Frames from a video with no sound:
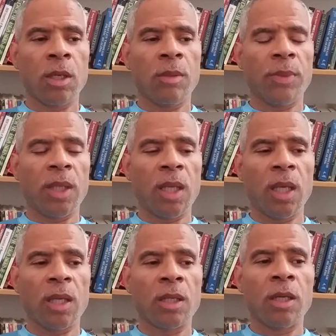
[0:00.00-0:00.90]
But
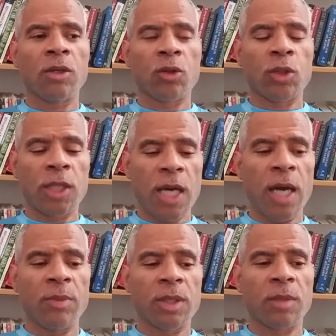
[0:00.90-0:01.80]
again, so the
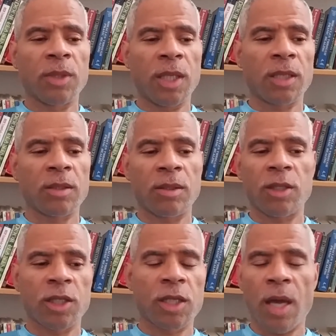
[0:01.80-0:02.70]
time is something that's
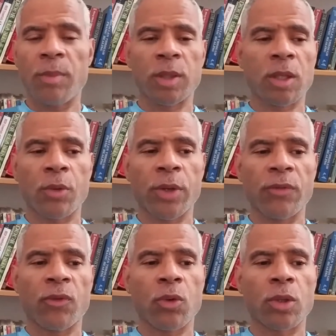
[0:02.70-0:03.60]
established already
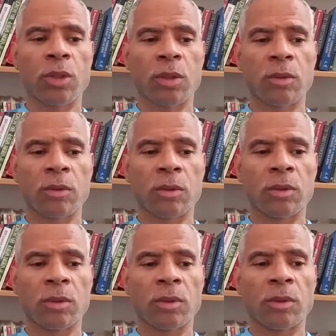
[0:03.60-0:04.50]
for us.
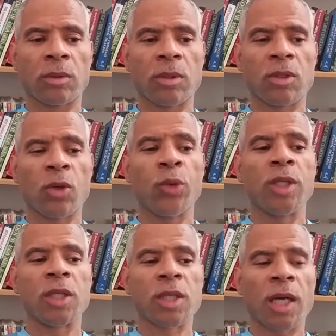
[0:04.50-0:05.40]
So we
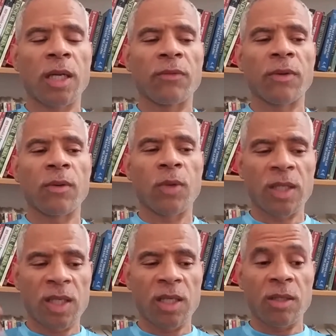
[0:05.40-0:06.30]
just kind of, when I
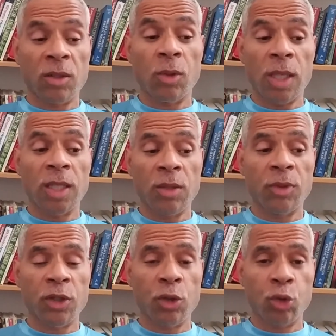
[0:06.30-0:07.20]
say it, so I say it was a
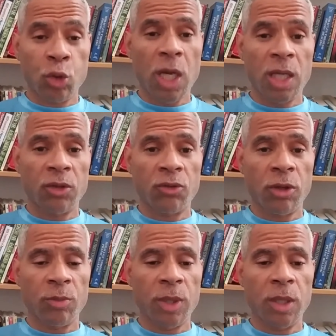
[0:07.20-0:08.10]
social
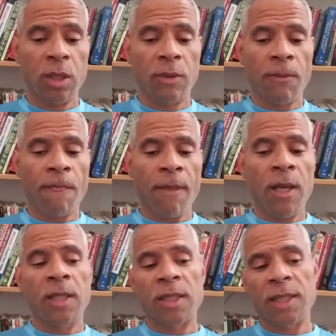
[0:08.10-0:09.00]
construct, meaning
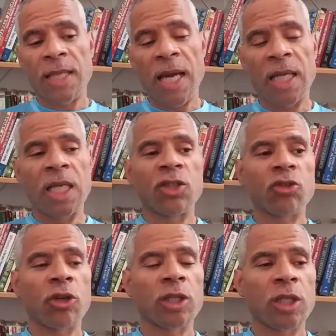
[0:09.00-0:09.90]
society
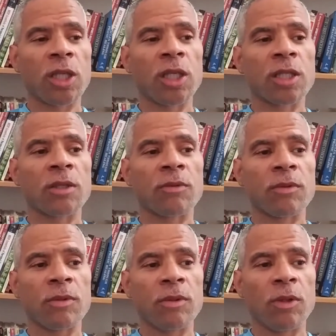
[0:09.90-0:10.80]
constructed this, and
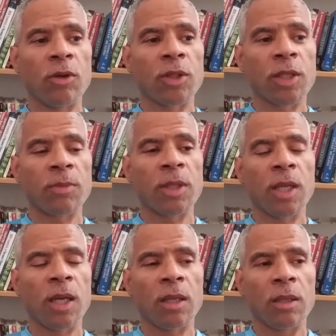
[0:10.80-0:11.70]
it's something
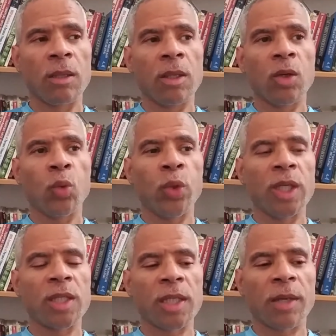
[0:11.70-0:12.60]
that we
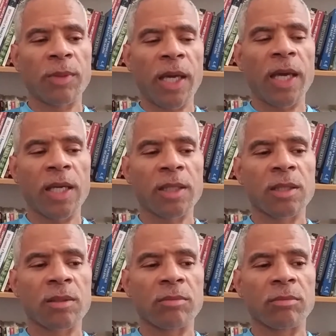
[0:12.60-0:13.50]
accept
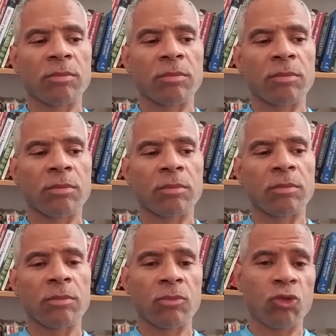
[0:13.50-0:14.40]
as
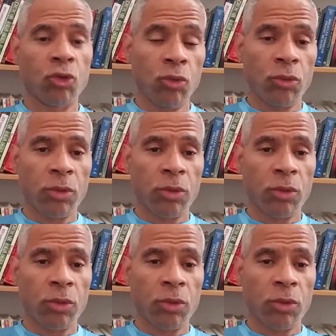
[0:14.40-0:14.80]
truth.